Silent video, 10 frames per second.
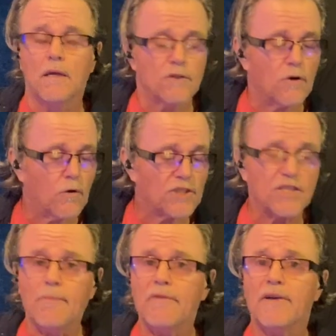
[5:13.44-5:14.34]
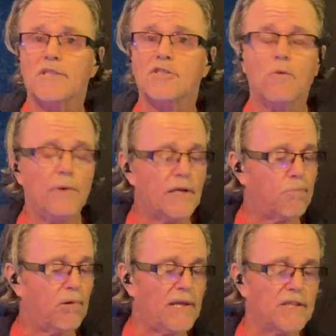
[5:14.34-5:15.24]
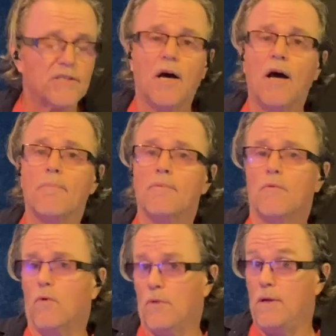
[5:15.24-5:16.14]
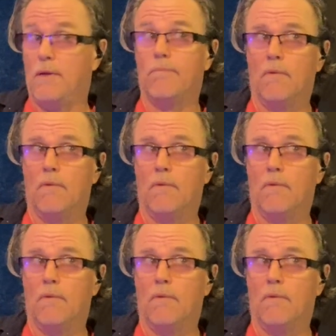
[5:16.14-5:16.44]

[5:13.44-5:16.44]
or some of it. So we could play the top or the